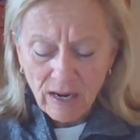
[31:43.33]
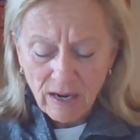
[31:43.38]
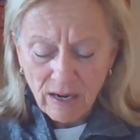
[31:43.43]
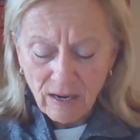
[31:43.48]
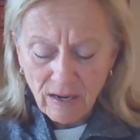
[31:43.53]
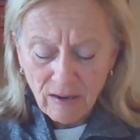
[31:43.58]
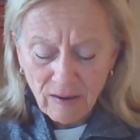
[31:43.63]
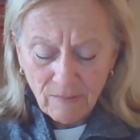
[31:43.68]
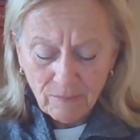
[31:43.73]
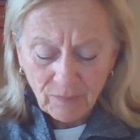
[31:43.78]

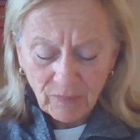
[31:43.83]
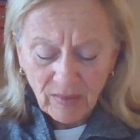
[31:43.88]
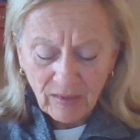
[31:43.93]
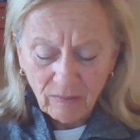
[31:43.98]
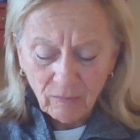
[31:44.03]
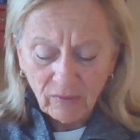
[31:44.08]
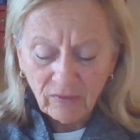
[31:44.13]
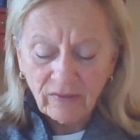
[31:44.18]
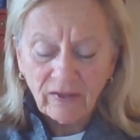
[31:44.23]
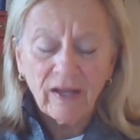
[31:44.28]

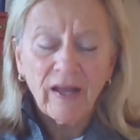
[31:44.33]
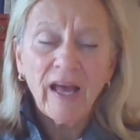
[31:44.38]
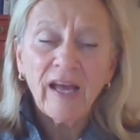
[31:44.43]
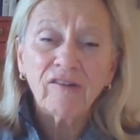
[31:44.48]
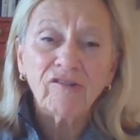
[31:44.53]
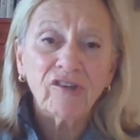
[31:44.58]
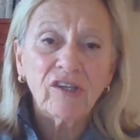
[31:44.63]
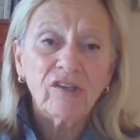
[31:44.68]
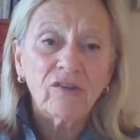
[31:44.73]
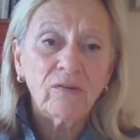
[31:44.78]
I was
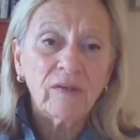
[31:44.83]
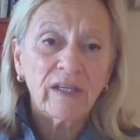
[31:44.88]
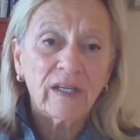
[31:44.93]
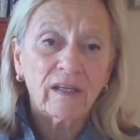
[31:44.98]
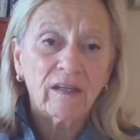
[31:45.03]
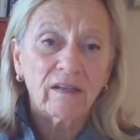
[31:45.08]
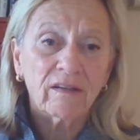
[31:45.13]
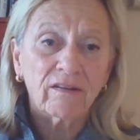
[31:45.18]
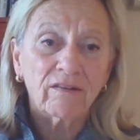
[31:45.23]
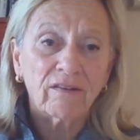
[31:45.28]
actually doing a
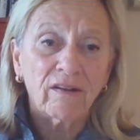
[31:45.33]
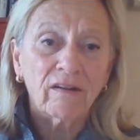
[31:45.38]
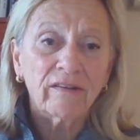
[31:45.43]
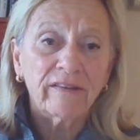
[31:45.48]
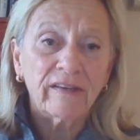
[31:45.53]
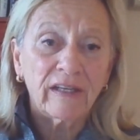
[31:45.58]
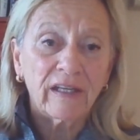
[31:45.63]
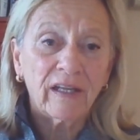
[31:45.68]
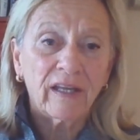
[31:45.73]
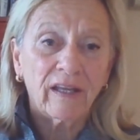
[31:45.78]

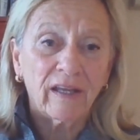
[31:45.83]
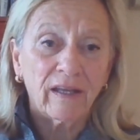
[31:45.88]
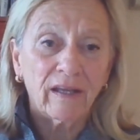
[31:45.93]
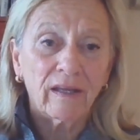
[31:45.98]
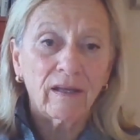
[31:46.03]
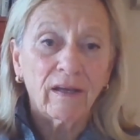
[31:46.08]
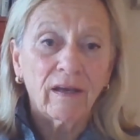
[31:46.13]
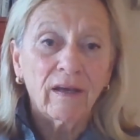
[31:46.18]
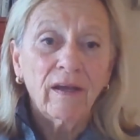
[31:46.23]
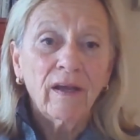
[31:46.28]
consulting
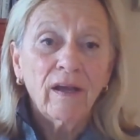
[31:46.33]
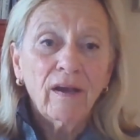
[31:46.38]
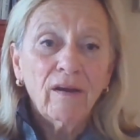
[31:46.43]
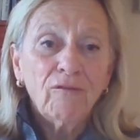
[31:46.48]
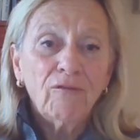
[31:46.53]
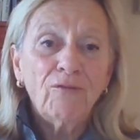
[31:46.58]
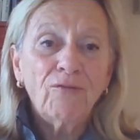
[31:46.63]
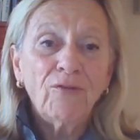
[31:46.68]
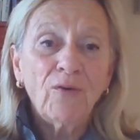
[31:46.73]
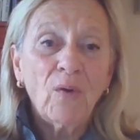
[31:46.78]
gig
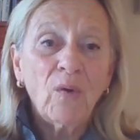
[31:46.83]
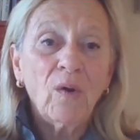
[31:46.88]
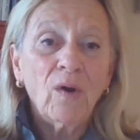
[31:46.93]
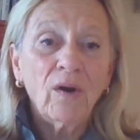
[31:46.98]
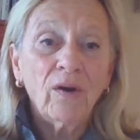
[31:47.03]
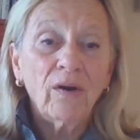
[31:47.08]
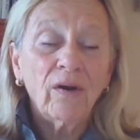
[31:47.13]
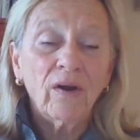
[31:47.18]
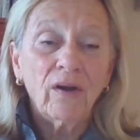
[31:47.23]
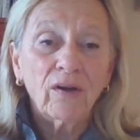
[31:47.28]

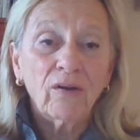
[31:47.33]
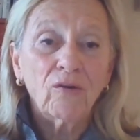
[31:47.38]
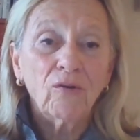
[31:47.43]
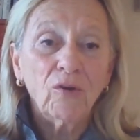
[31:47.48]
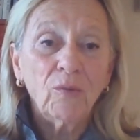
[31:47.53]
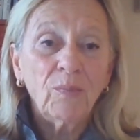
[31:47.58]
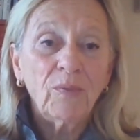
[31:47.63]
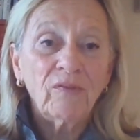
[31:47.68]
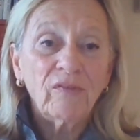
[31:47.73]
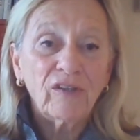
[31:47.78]
for a
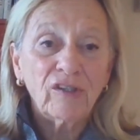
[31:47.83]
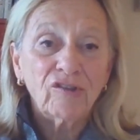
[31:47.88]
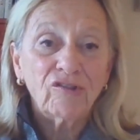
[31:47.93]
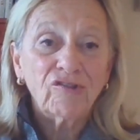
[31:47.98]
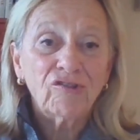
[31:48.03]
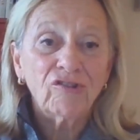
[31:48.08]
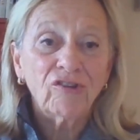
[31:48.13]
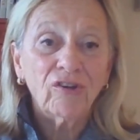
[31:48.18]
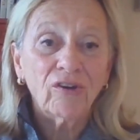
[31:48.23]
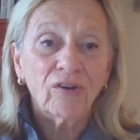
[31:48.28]
group of
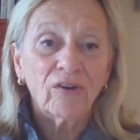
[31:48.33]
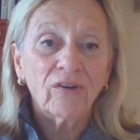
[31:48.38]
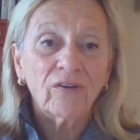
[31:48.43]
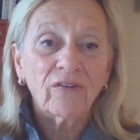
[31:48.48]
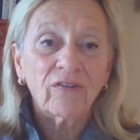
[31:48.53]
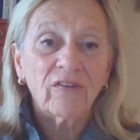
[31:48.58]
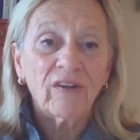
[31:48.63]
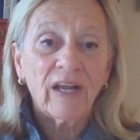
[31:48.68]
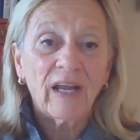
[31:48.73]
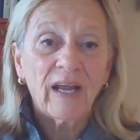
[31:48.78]

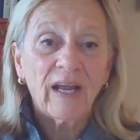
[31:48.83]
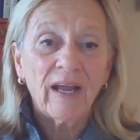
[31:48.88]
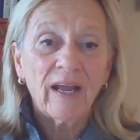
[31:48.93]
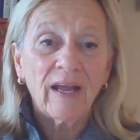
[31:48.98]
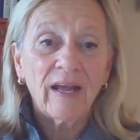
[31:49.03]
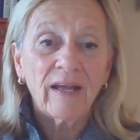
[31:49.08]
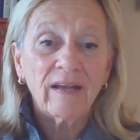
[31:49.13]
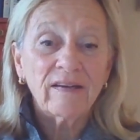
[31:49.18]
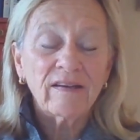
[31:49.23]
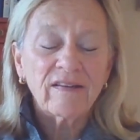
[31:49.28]
insurers,
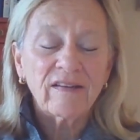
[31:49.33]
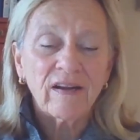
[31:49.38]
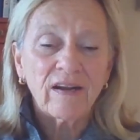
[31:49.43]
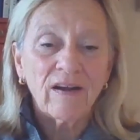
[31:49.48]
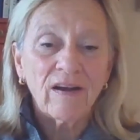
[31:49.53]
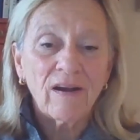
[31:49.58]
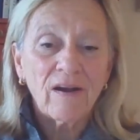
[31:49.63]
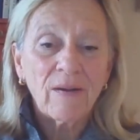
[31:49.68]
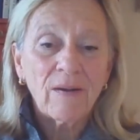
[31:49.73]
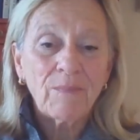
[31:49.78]
and
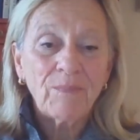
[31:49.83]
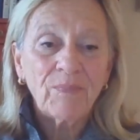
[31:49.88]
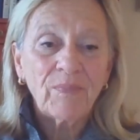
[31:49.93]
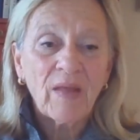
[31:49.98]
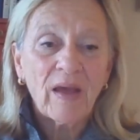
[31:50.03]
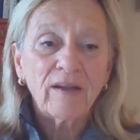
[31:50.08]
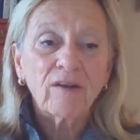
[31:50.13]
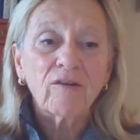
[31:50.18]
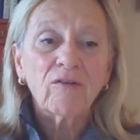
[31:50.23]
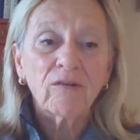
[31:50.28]

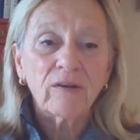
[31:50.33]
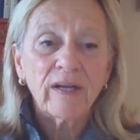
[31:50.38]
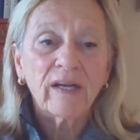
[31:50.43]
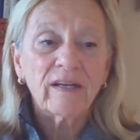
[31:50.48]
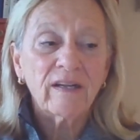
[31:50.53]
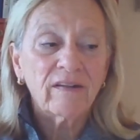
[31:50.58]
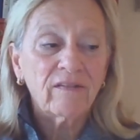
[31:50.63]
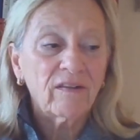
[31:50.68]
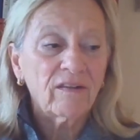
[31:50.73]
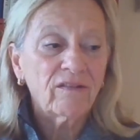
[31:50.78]
I
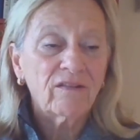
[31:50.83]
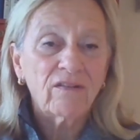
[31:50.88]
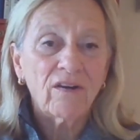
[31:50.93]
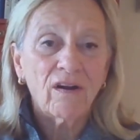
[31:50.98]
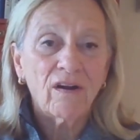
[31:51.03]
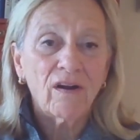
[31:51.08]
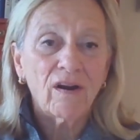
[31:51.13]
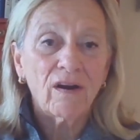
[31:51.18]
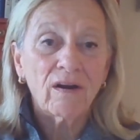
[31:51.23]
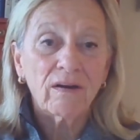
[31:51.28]
created the
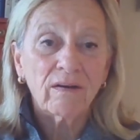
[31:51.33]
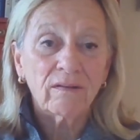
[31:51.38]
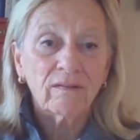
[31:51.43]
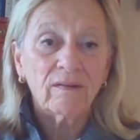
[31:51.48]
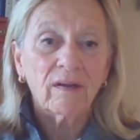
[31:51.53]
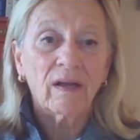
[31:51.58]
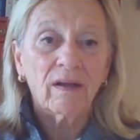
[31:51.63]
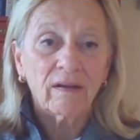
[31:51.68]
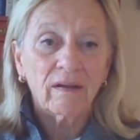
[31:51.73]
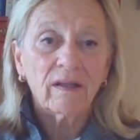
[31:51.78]

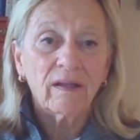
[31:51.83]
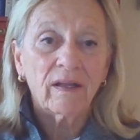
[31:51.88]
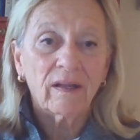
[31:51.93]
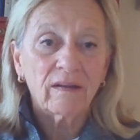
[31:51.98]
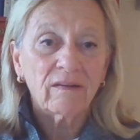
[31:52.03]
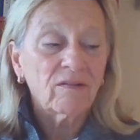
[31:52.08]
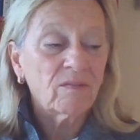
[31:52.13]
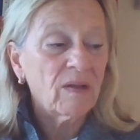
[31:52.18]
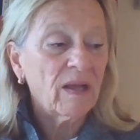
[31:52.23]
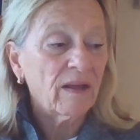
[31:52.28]
star
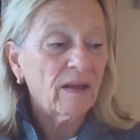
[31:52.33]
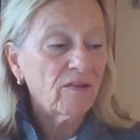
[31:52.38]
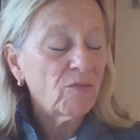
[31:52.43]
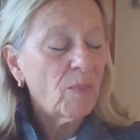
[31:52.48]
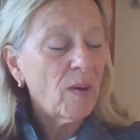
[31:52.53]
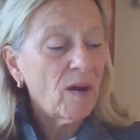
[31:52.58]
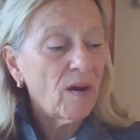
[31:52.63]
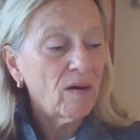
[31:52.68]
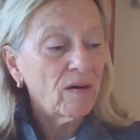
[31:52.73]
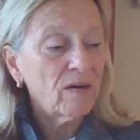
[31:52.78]
as
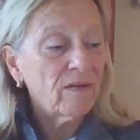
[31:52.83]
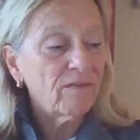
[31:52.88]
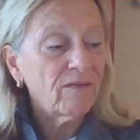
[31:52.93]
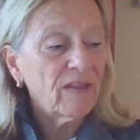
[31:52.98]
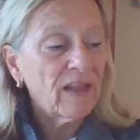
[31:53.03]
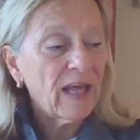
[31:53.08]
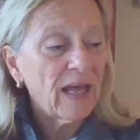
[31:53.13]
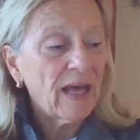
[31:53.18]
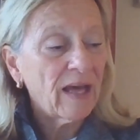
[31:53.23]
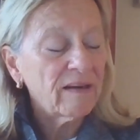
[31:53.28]
part of
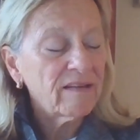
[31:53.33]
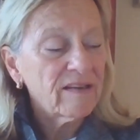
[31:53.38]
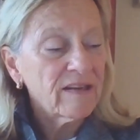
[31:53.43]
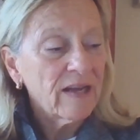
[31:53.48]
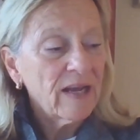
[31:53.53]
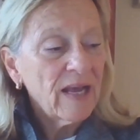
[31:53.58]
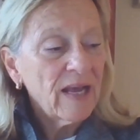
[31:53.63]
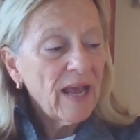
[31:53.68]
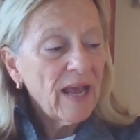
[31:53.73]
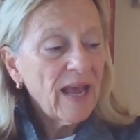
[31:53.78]
that.
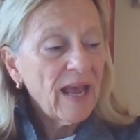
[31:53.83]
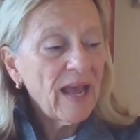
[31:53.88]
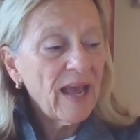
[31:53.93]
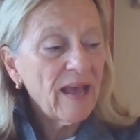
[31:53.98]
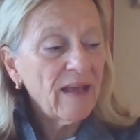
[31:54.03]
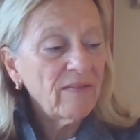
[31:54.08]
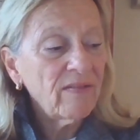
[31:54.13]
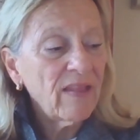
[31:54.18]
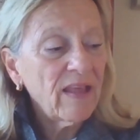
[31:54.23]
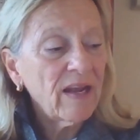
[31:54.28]

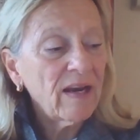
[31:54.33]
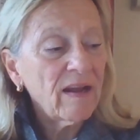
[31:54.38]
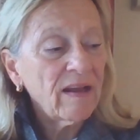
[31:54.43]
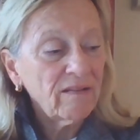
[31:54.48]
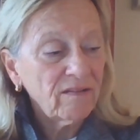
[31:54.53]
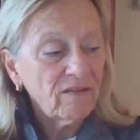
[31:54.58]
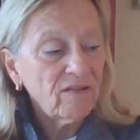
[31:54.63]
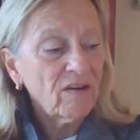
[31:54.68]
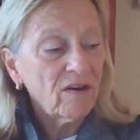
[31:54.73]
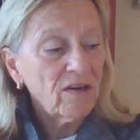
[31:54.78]
And then
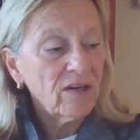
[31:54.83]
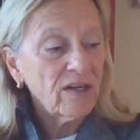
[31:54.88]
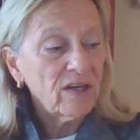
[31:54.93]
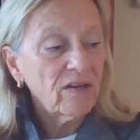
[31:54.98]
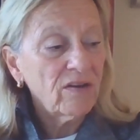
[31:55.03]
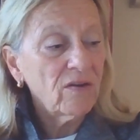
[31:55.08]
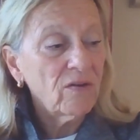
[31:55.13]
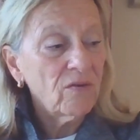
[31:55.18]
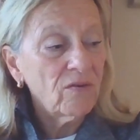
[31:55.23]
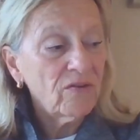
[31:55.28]
I
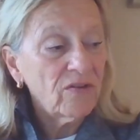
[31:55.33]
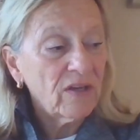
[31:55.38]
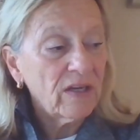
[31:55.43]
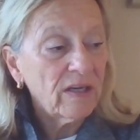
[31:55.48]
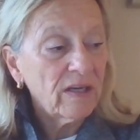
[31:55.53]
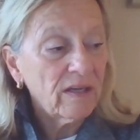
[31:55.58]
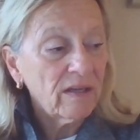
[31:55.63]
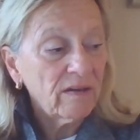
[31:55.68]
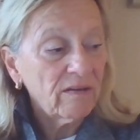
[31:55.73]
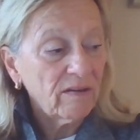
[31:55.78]
started
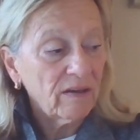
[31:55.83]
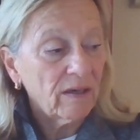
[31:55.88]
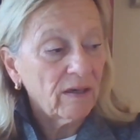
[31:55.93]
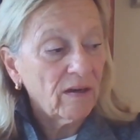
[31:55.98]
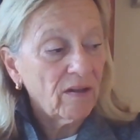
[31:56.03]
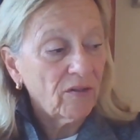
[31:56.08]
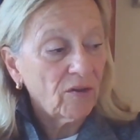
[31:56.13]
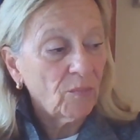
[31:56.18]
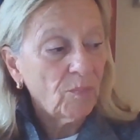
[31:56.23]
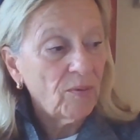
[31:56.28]
using it in
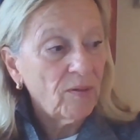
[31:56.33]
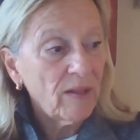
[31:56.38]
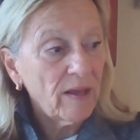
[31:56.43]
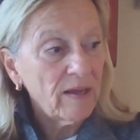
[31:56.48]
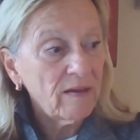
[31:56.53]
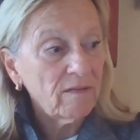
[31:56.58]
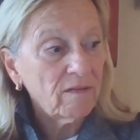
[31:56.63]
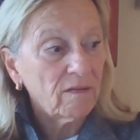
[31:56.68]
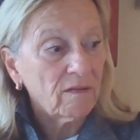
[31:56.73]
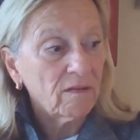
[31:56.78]
other
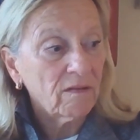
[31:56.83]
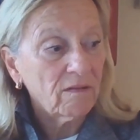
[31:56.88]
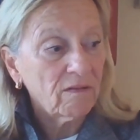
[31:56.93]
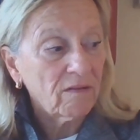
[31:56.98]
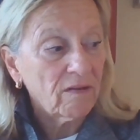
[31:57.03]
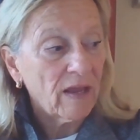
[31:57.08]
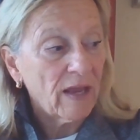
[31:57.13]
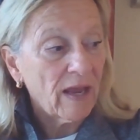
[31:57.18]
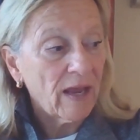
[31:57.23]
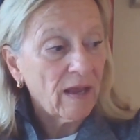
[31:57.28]

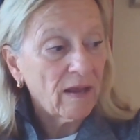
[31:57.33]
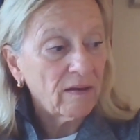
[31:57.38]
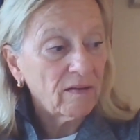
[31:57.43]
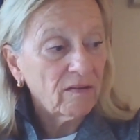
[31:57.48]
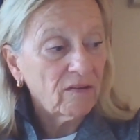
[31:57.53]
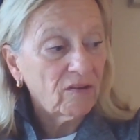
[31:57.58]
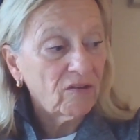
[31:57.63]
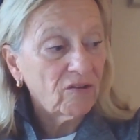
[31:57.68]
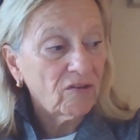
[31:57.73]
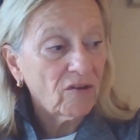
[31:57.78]
places.
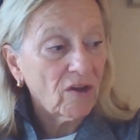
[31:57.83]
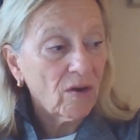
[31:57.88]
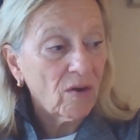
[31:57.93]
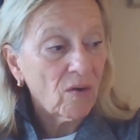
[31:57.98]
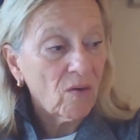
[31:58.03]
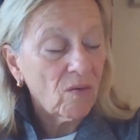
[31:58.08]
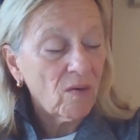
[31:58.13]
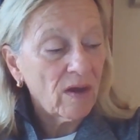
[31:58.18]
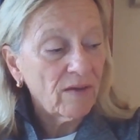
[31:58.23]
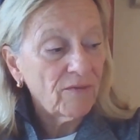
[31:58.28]
And
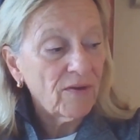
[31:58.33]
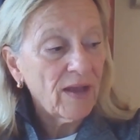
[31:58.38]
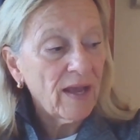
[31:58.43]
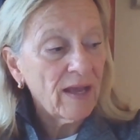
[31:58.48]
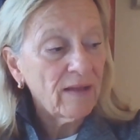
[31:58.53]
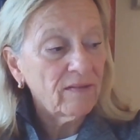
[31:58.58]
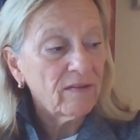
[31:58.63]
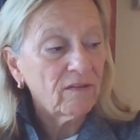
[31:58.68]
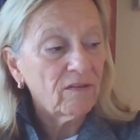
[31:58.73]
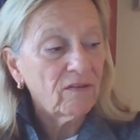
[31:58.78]
so I've
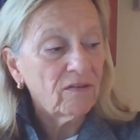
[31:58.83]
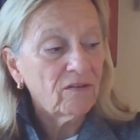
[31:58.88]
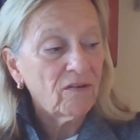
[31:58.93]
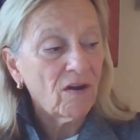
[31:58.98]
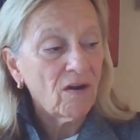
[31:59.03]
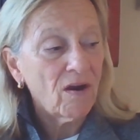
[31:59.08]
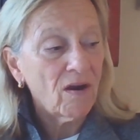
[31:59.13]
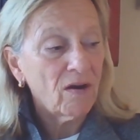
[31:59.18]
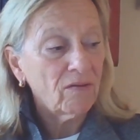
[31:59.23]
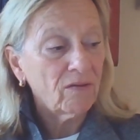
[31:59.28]
had the
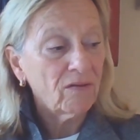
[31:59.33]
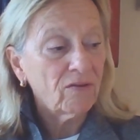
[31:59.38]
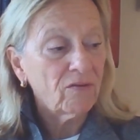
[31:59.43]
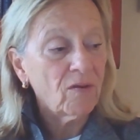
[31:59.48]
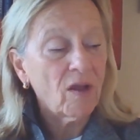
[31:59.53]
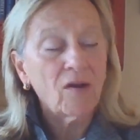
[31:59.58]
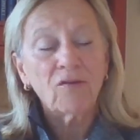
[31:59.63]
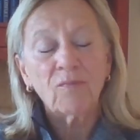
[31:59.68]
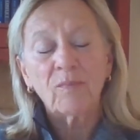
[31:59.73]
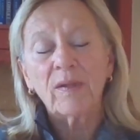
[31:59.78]
star
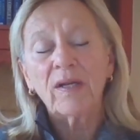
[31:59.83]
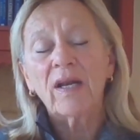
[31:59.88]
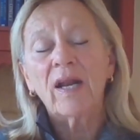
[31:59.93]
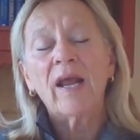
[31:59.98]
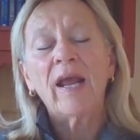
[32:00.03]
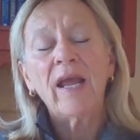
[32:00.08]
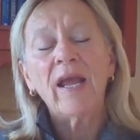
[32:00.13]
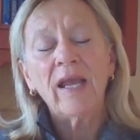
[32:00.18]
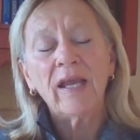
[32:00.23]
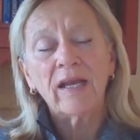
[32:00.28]
been
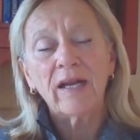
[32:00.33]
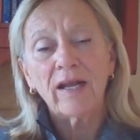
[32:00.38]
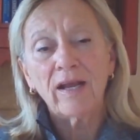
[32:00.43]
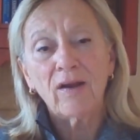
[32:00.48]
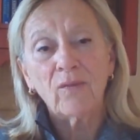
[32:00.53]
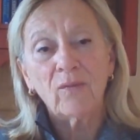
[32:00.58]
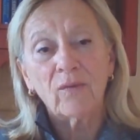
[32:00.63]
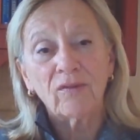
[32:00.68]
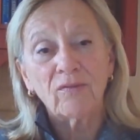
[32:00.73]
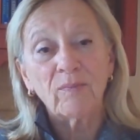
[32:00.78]
hanging
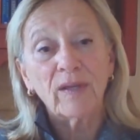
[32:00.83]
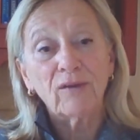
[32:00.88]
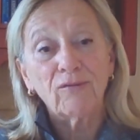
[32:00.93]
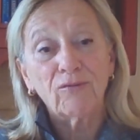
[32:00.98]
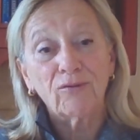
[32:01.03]
out with me